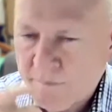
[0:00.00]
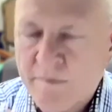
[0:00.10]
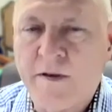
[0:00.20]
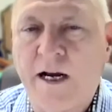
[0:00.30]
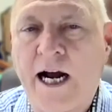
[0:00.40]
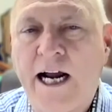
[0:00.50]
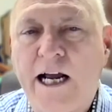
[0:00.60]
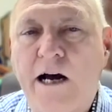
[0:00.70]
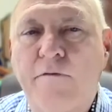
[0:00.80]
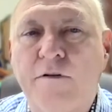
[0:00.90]
I
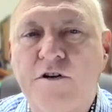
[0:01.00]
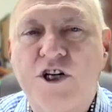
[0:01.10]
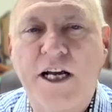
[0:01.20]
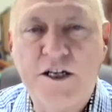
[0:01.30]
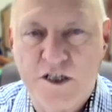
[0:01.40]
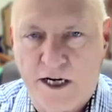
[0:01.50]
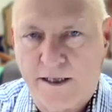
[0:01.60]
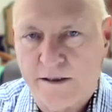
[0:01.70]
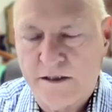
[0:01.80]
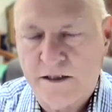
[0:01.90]
have changed that.
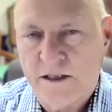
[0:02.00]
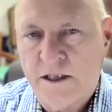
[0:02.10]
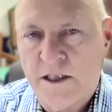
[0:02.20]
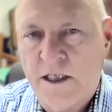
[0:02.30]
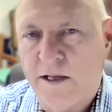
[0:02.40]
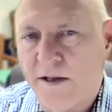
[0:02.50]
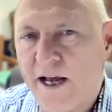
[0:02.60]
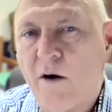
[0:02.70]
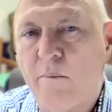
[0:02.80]
Now,